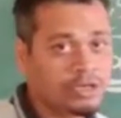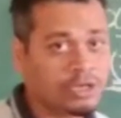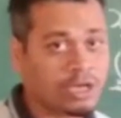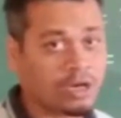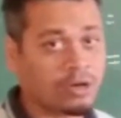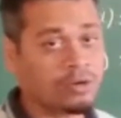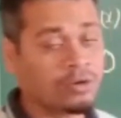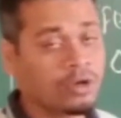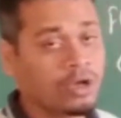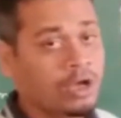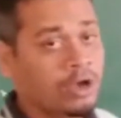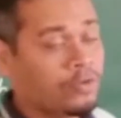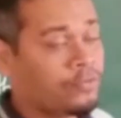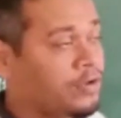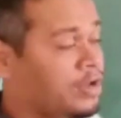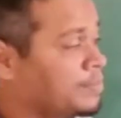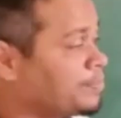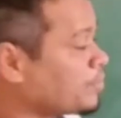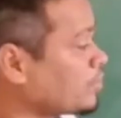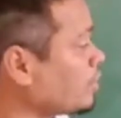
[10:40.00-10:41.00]
Now,
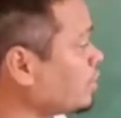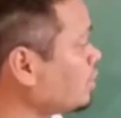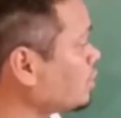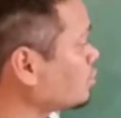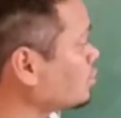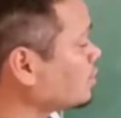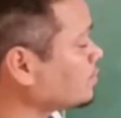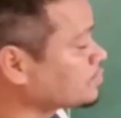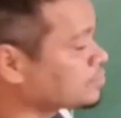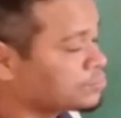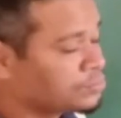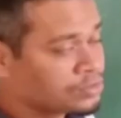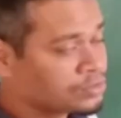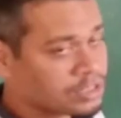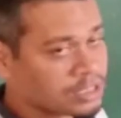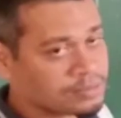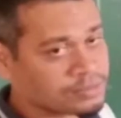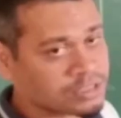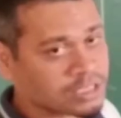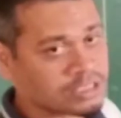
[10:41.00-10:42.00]
when product of two
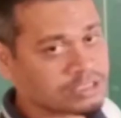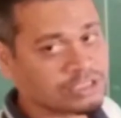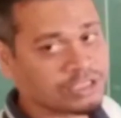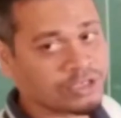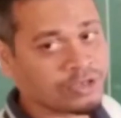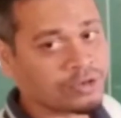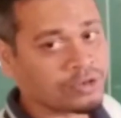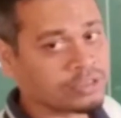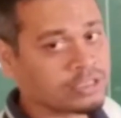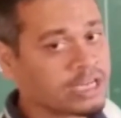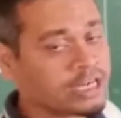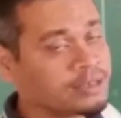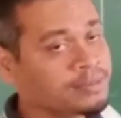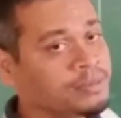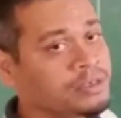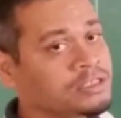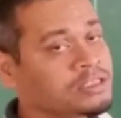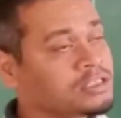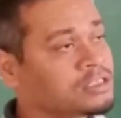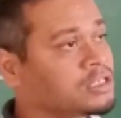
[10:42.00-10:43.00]
terms are 0, that
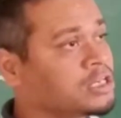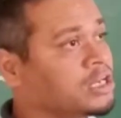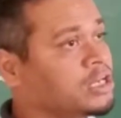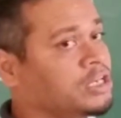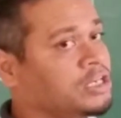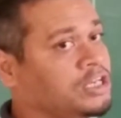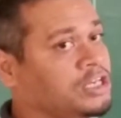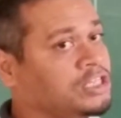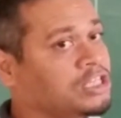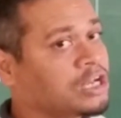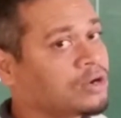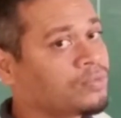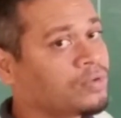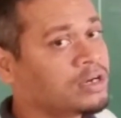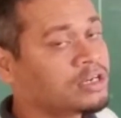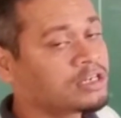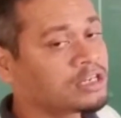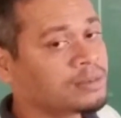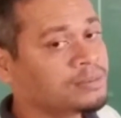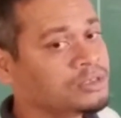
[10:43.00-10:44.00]
means either
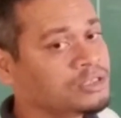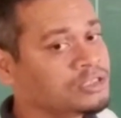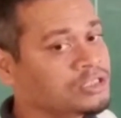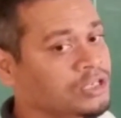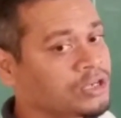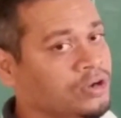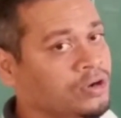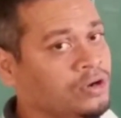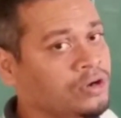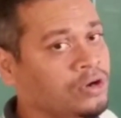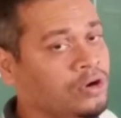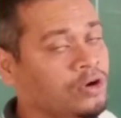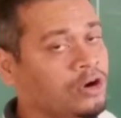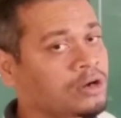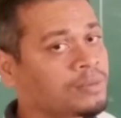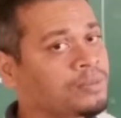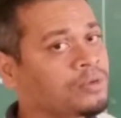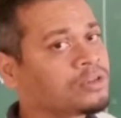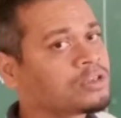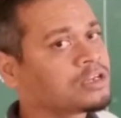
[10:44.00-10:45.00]
one term is 0
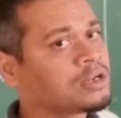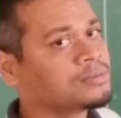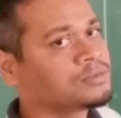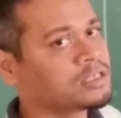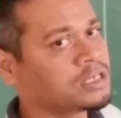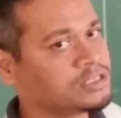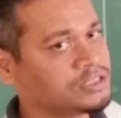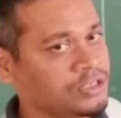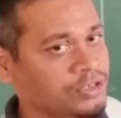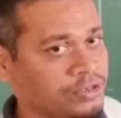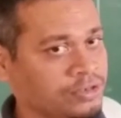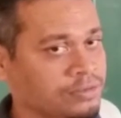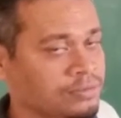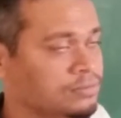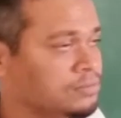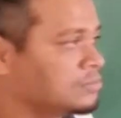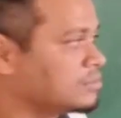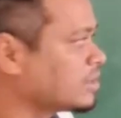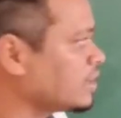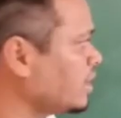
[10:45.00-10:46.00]
or both terms are 0.
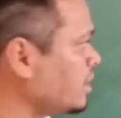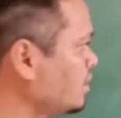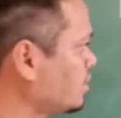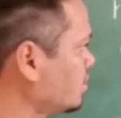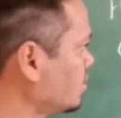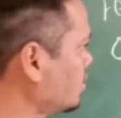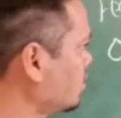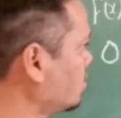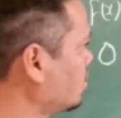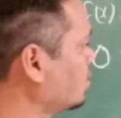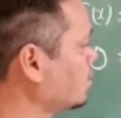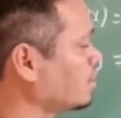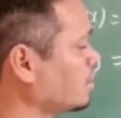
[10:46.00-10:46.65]
Correct?